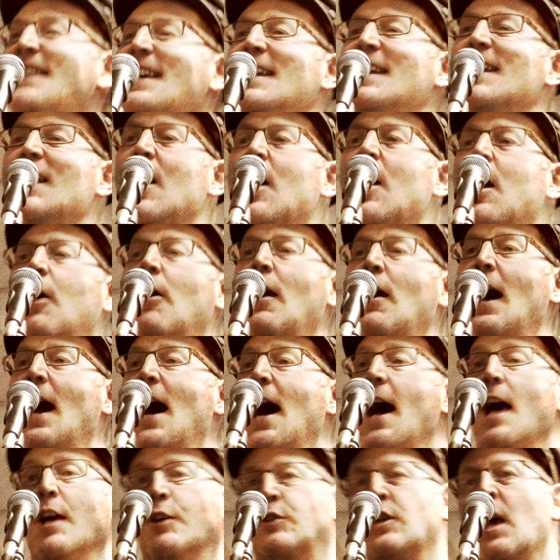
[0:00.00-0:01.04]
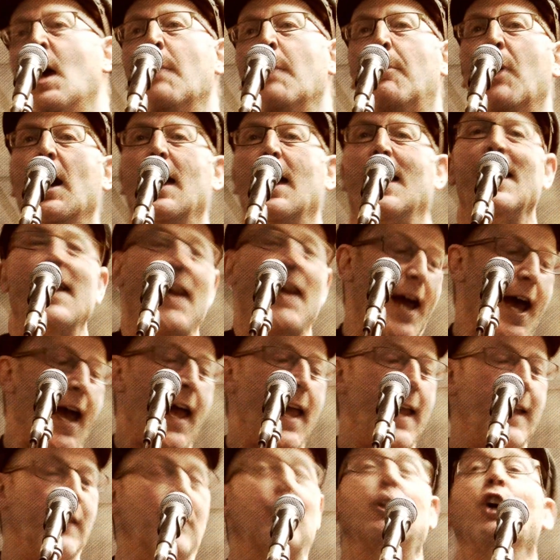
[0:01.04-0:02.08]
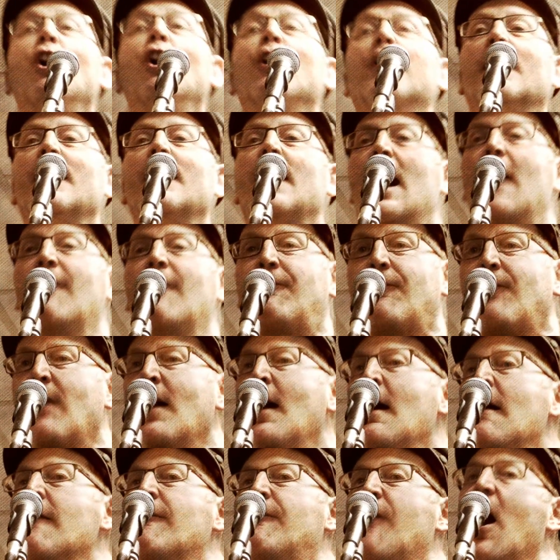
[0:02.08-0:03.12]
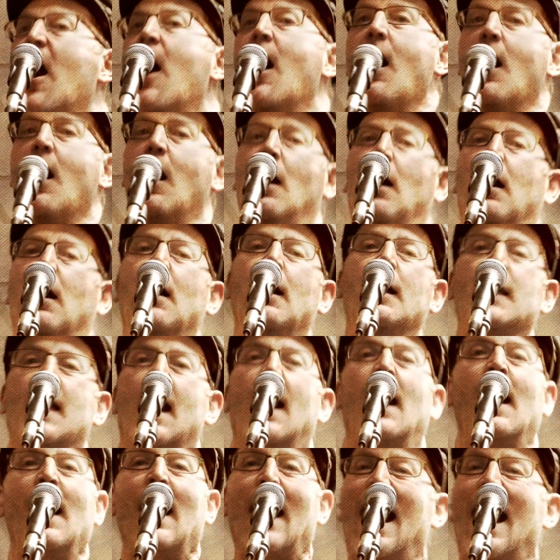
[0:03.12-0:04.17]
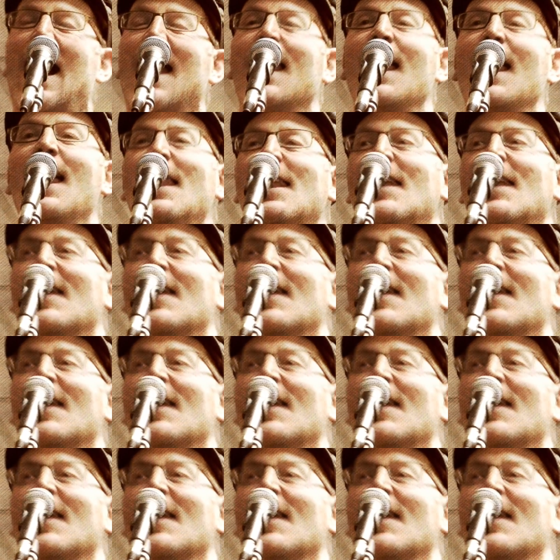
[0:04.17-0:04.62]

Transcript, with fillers: in your eyes, but he ain't good enough for you, and it